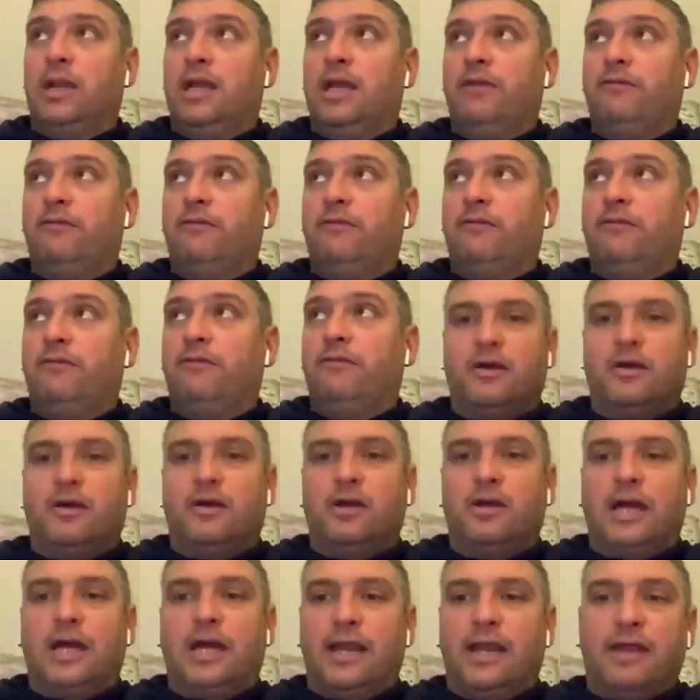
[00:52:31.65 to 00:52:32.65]

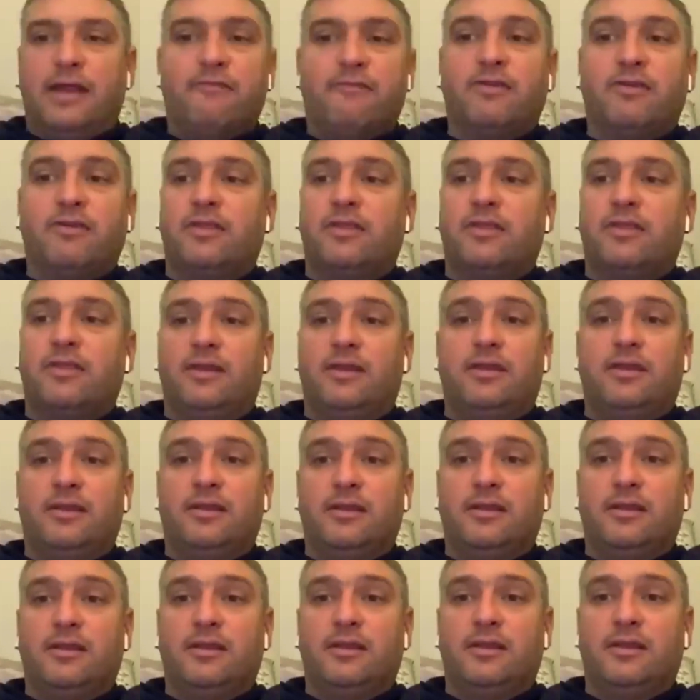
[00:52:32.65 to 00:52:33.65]
Unbelievable defender, had
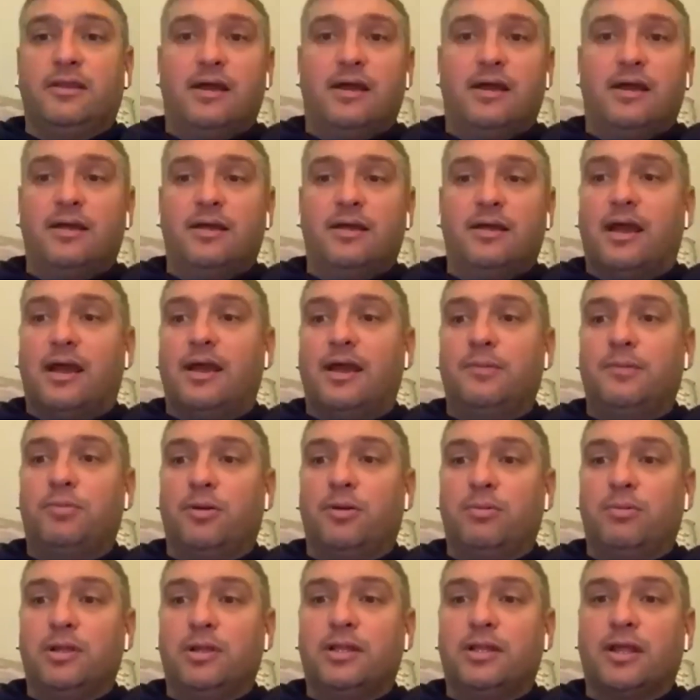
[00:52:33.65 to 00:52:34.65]
everything that
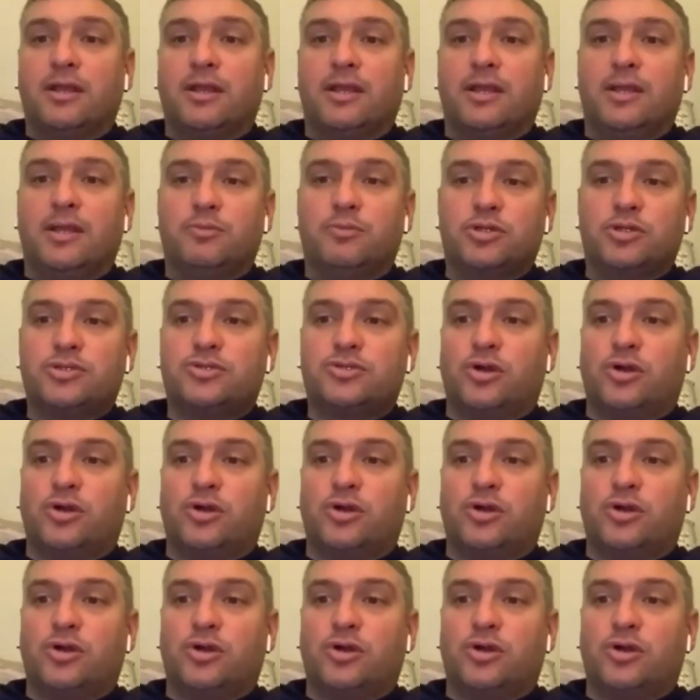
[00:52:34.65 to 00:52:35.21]
I probably didn't.